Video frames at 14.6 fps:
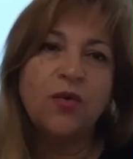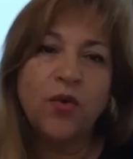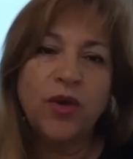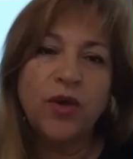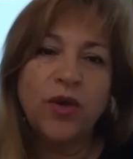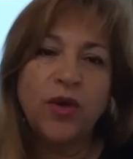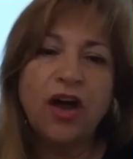
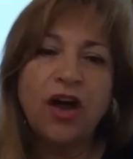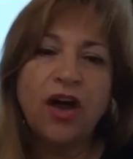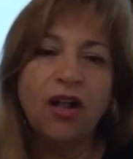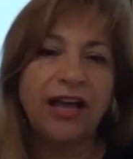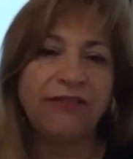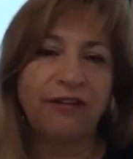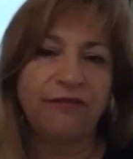We
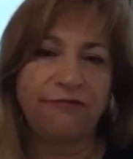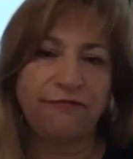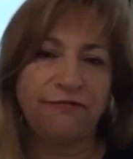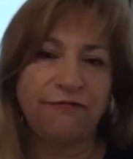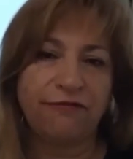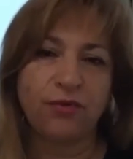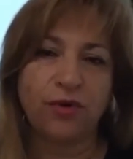all have a
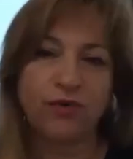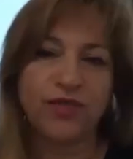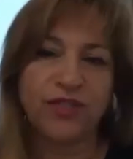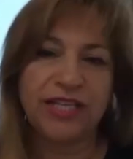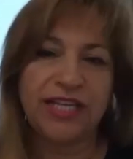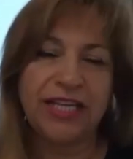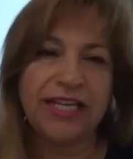front
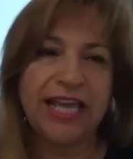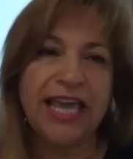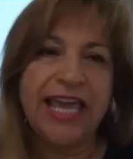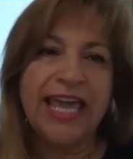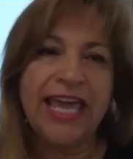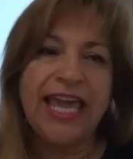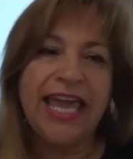row seat.